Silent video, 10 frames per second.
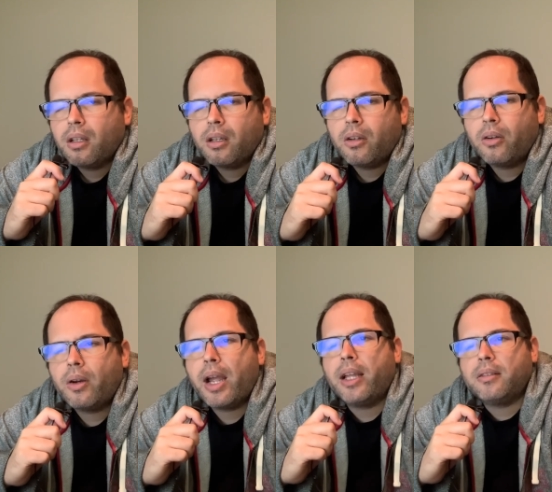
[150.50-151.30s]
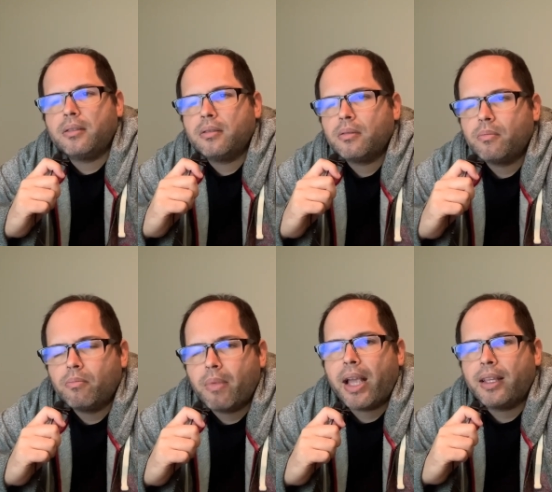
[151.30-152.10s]
All right,
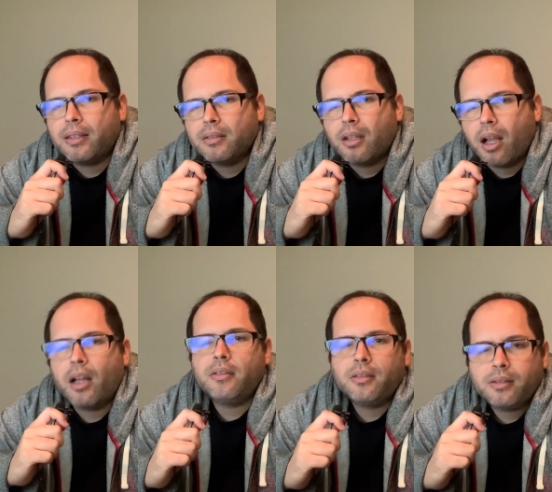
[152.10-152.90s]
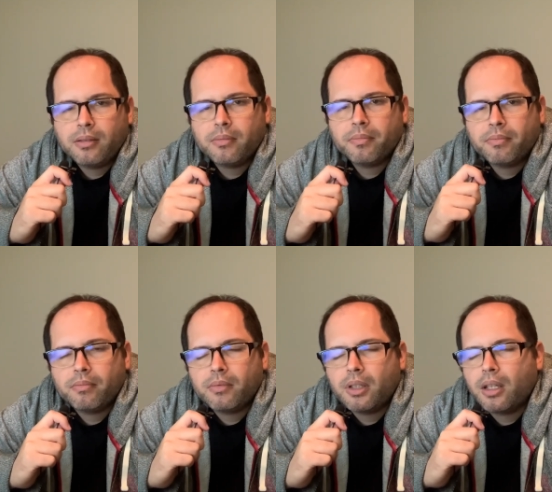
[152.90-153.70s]
Mike Hunt.
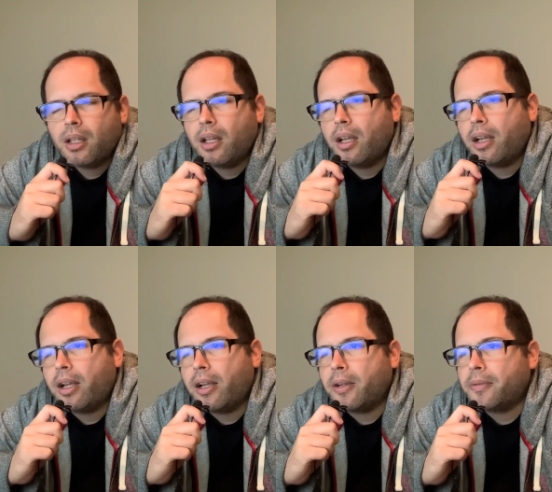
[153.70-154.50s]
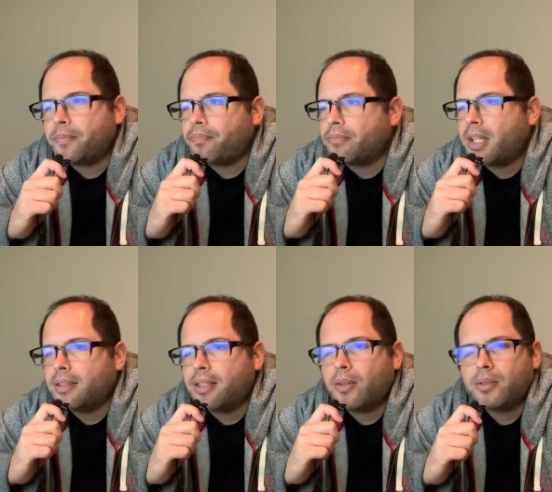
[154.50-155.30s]
That
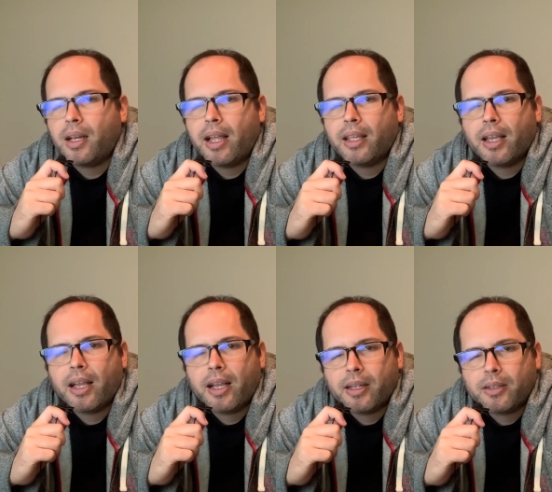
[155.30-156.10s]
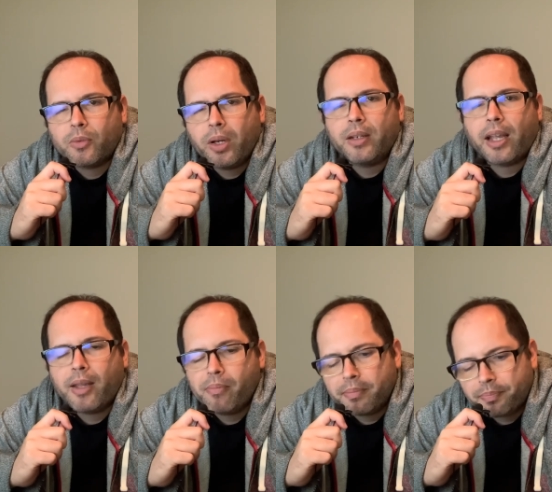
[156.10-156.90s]
sounds like a real
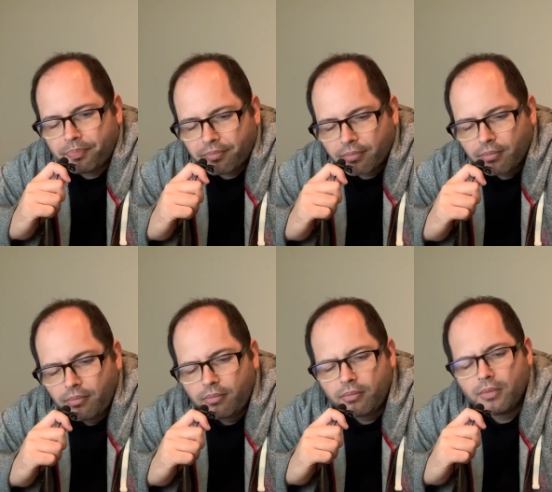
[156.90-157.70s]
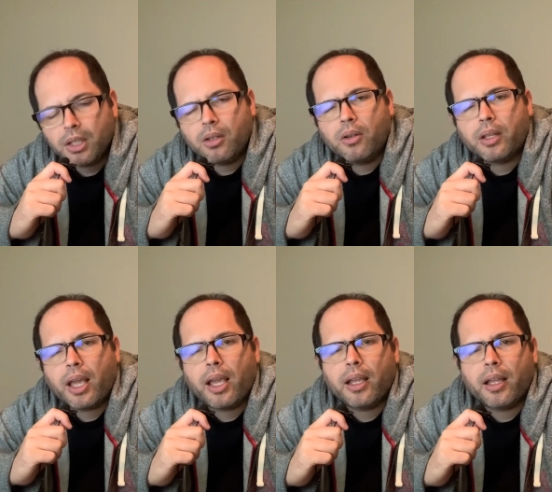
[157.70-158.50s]
name.
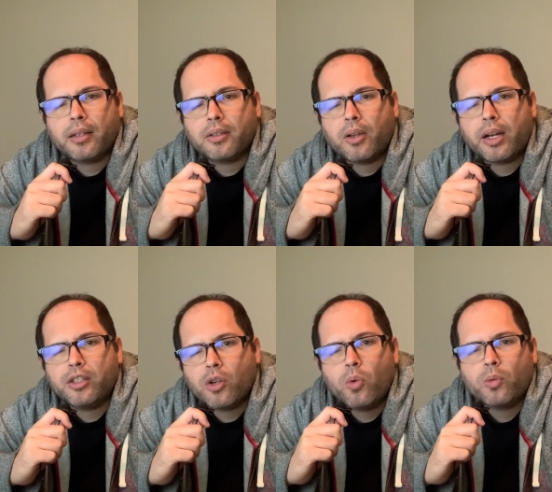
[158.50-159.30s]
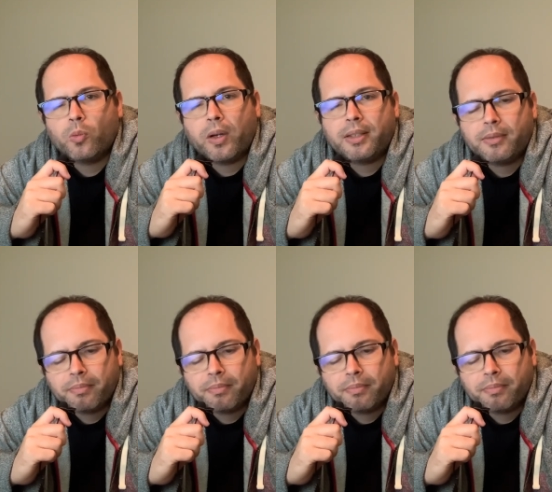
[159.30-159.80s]
Okay, and not a joke one.